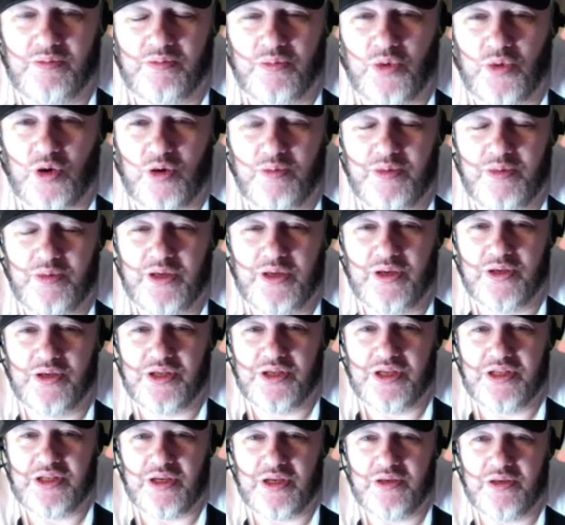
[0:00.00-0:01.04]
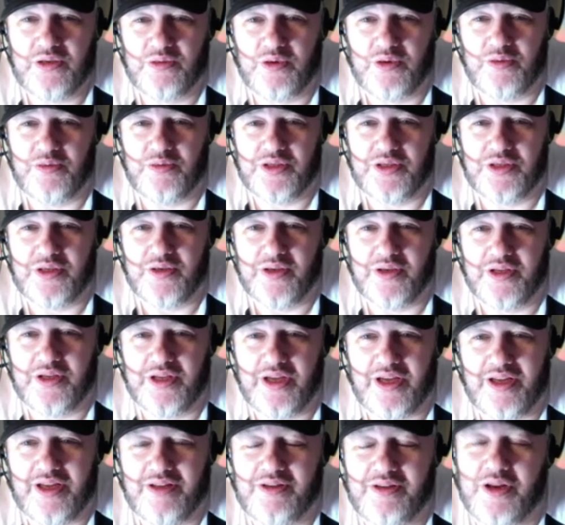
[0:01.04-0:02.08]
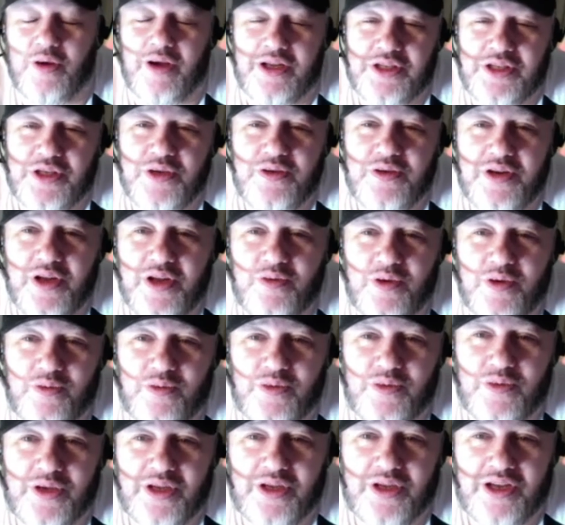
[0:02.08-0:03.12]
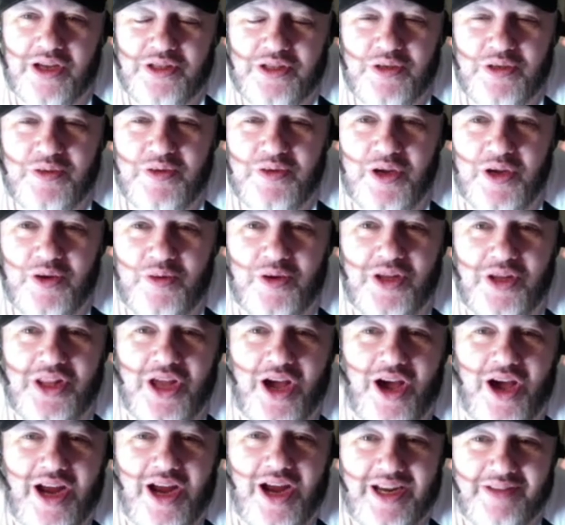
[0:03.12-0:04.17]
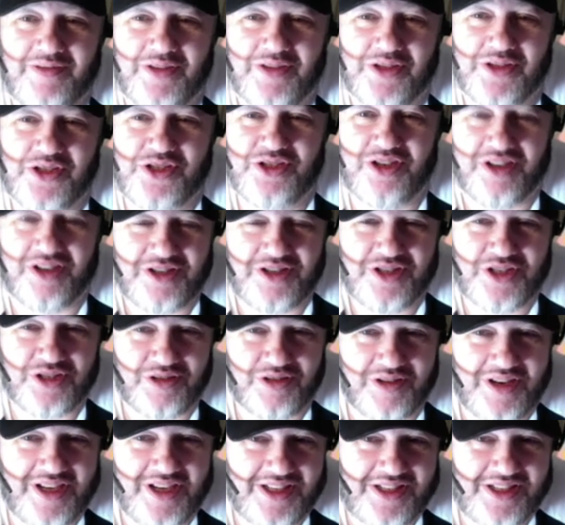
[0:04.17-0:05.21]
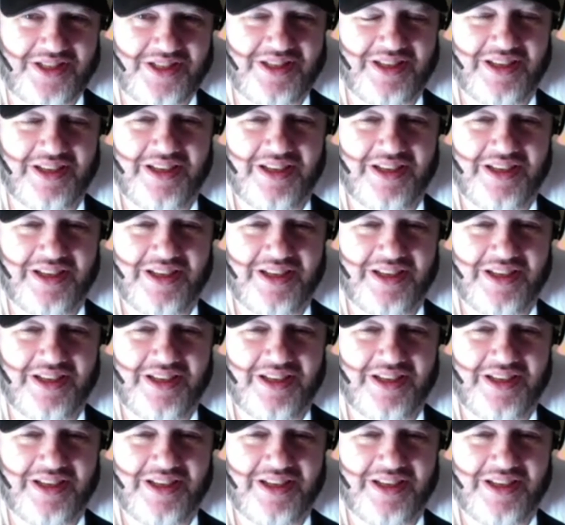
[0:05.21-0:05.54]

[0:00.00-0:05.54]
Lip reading: More because I don't know what we're doing yet. No, I do know what the high level structure is,